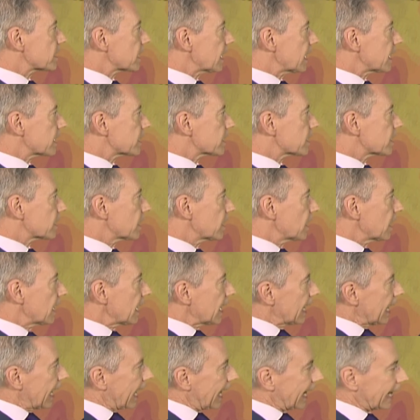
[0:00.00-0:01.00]
list.
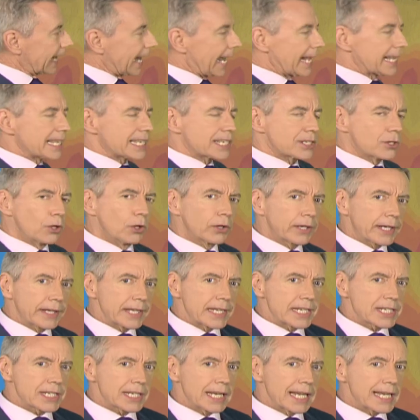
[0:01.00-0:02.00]
And again, look at
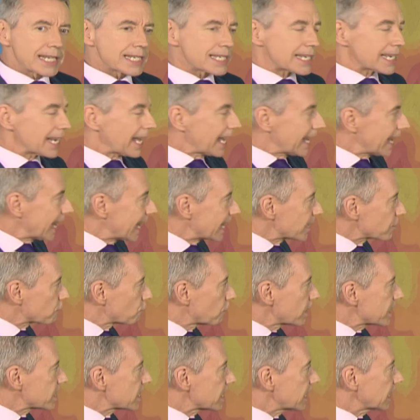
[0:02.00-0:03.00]
this list. It's
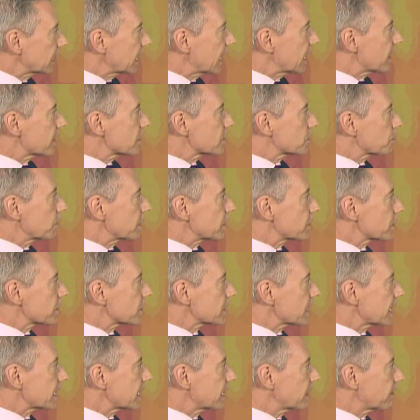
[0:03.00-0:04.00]
recent years which are
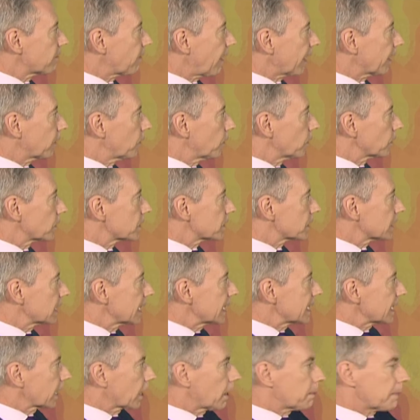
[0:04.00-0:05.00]
setting the records,
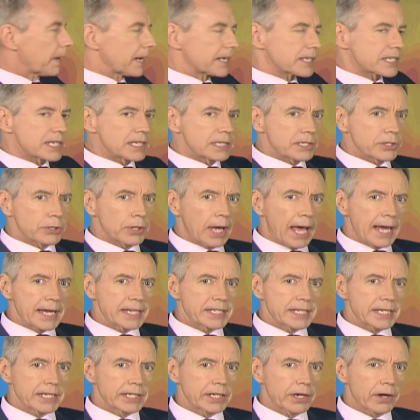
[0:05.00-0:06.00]
going back to
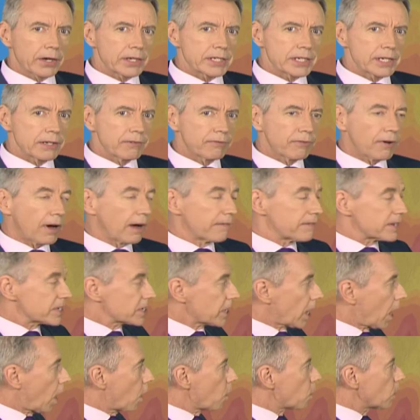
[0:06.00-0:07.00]
1895. It's
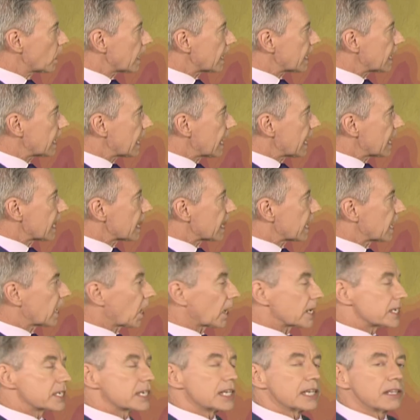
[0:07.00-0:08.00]
only the
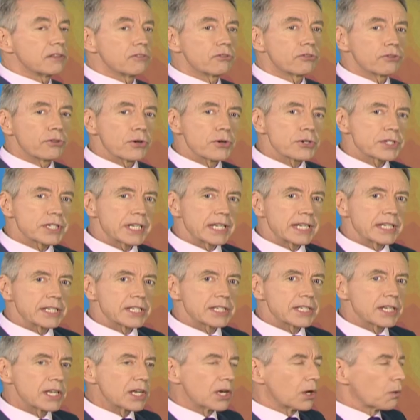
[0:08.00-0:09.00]

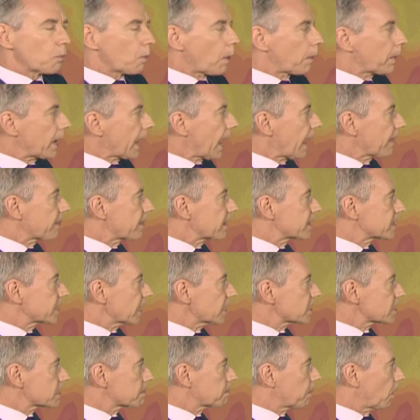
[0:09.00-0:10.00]
1930s where we had the
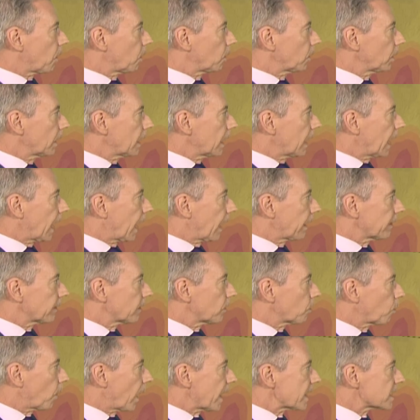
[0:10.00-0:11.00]
Dust Bowl in
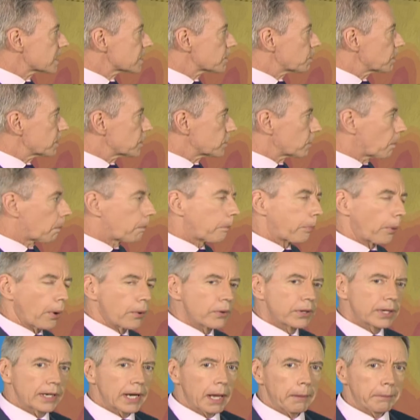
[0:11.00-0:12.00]
the West, which sort of
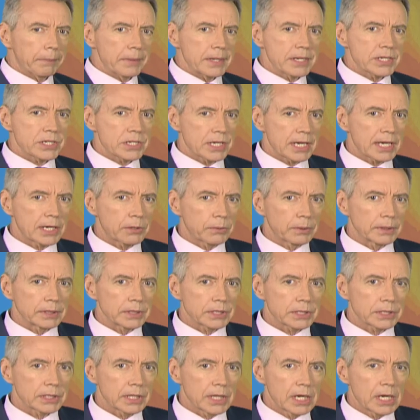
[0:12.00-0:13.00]
broken up this
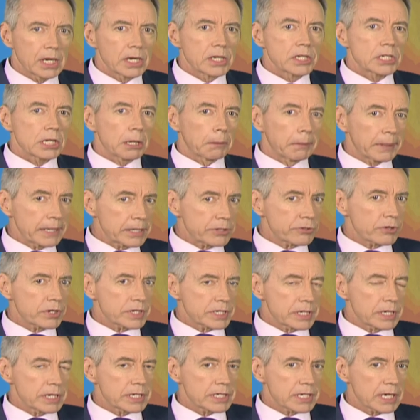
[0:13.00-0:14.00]
sequence. So it'll be
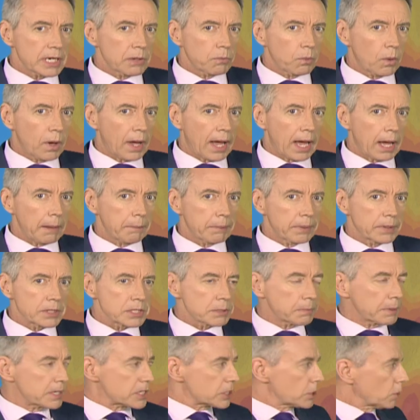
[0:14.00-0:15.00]
interesting to see what
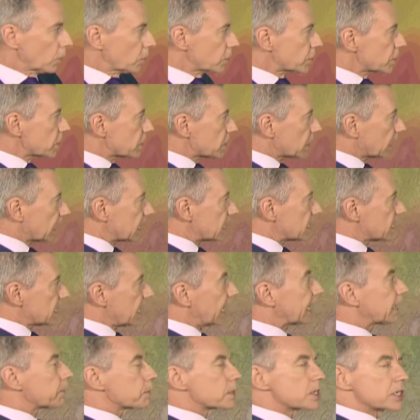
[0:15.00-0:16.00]
happens. But it's not just the
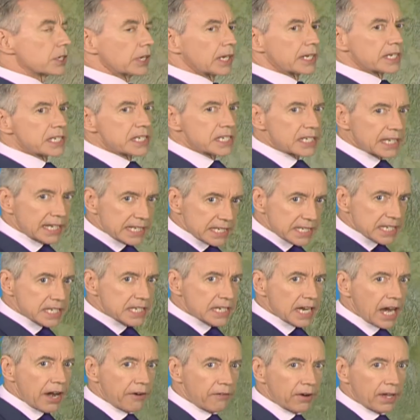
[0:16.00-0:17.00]
contiguous United States,
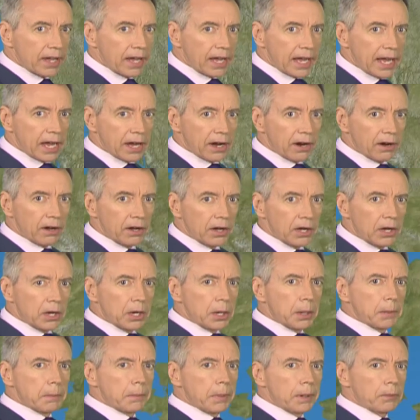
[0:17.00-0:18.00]
this area here,
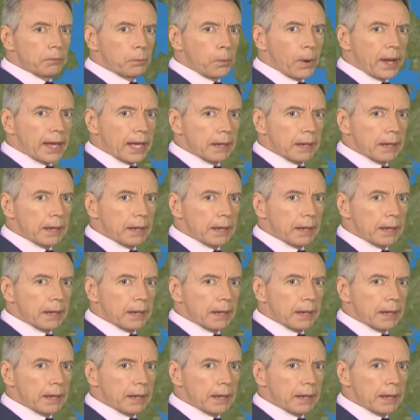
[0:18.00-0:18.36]
but way